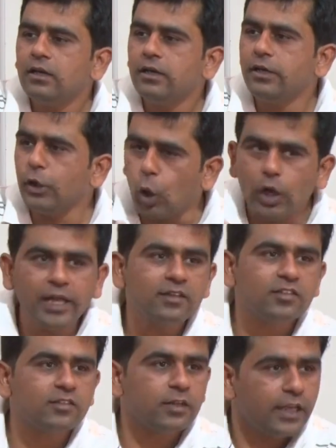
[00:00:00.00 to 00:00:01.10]

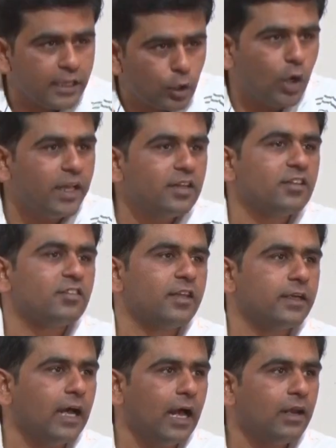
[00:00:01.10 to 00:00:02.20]
encoding this
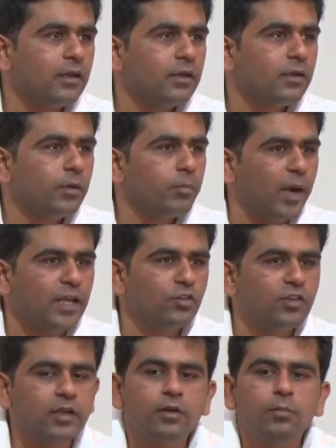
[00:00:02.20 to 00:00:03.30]
signal by
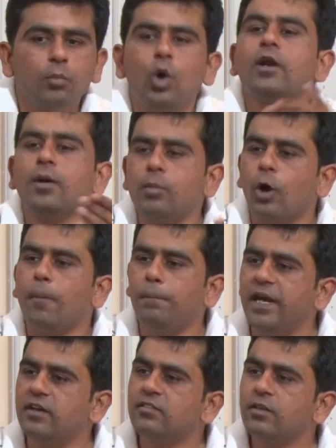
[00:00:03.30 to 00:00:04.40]
using more number of
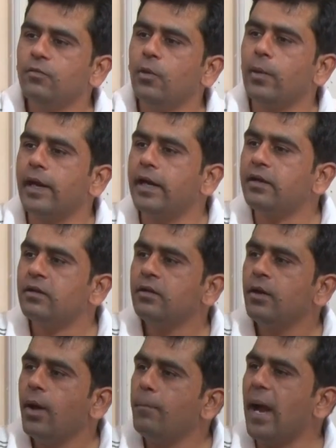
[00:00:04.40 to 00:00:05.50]
bits, we will get
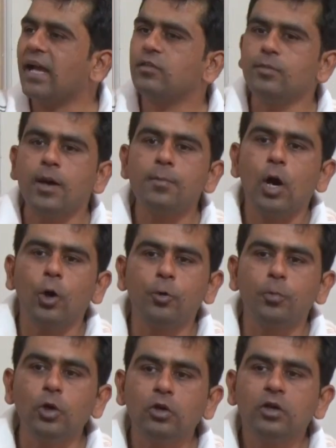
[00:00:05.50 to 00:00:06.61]
maximum
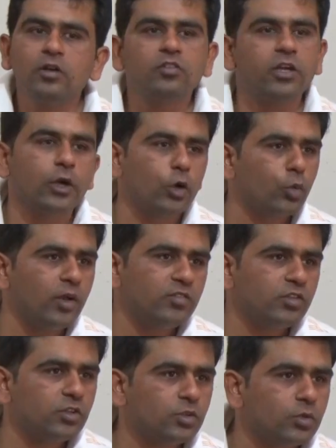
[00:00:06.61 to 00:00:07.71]
output signal to noise
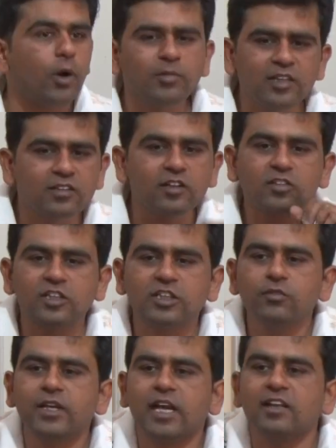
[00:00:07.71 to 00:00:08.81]
ratio. From this discussion
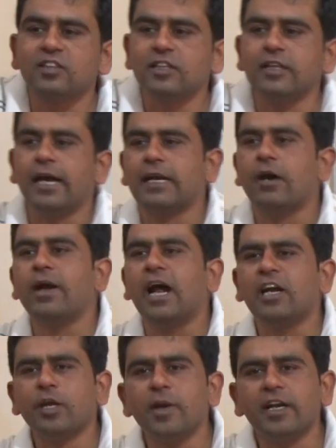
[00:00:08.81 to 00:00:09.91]
we can see that our
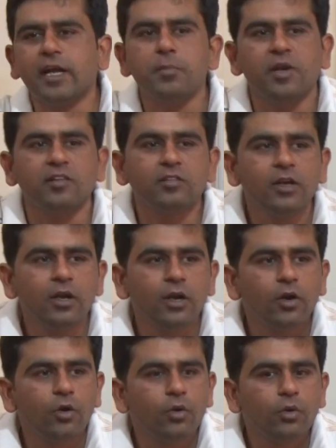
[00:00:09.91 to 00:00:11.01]
ultimate aim is
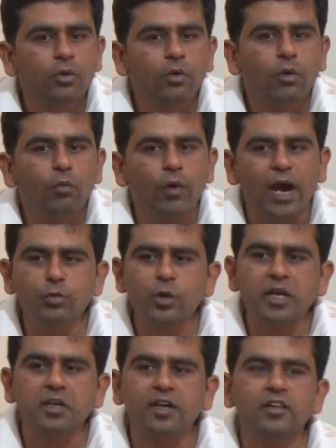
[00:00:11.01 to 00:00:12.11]
we have to
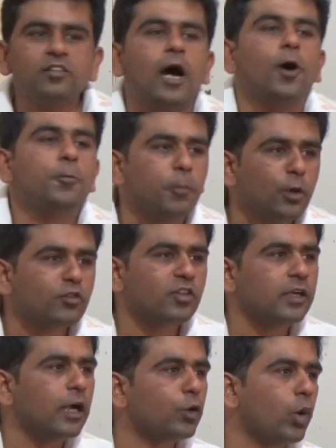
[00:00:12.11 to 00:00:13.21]
increase the output
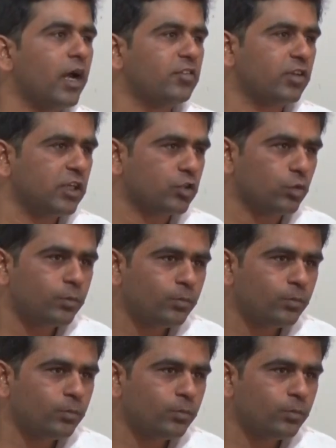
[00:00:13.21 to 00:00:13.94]
signal to noise ratio.